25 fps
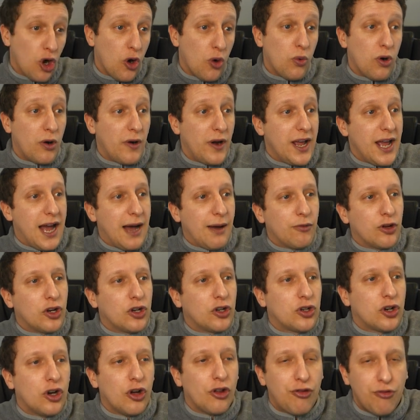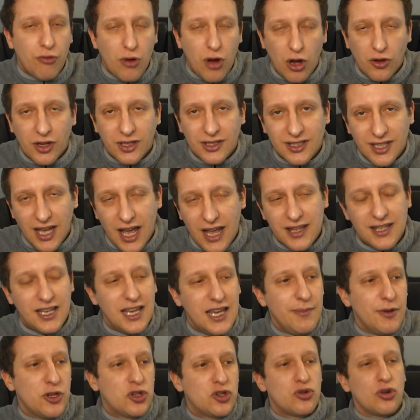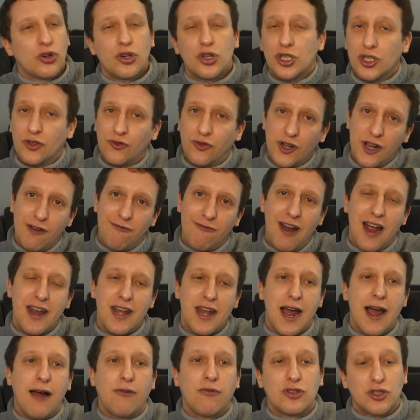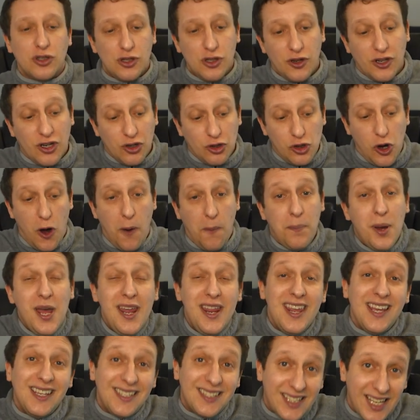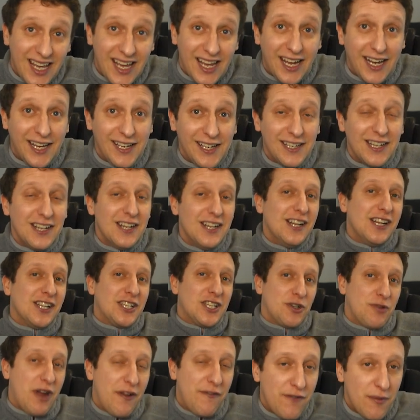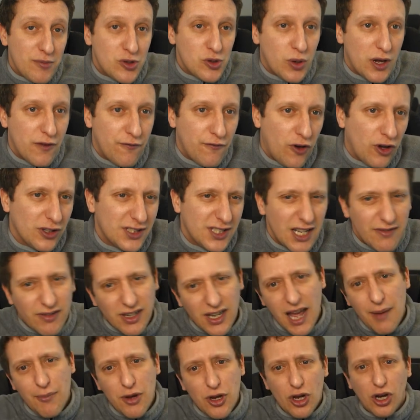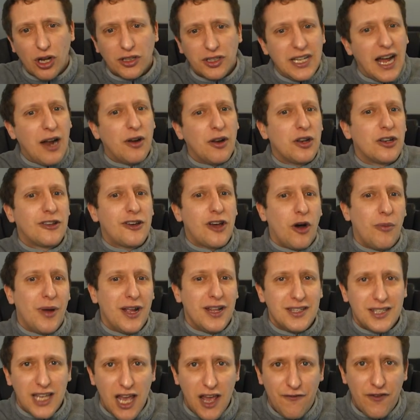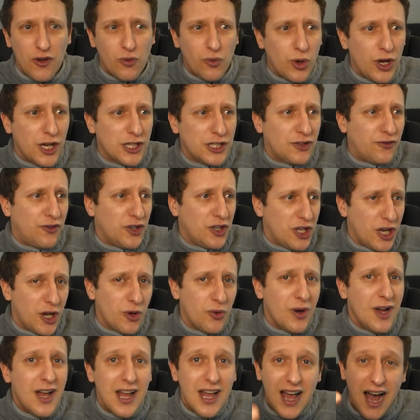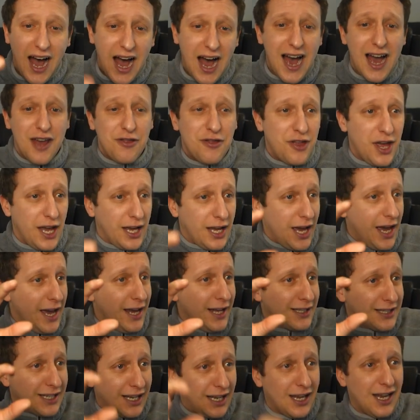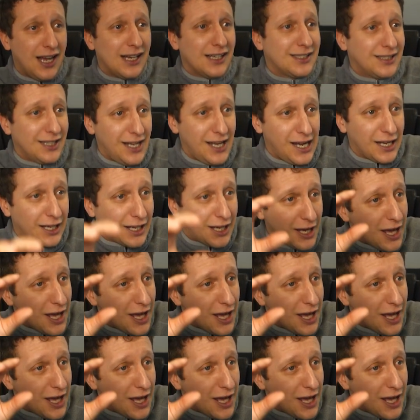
worry, I'm going to go through all the team instructions for you right now, so you can copy this in to your FM24 save. Let me know down in the comments if it works for you. I think it's classic